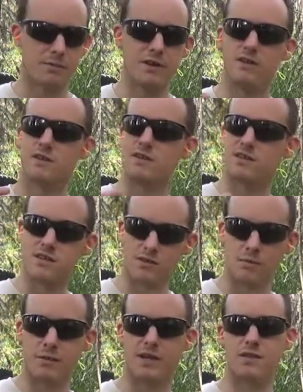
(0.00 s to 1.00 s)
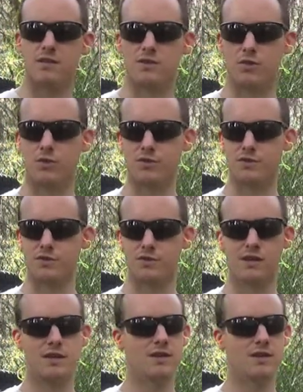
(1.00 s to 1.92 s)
Bianchi is still making these holsters.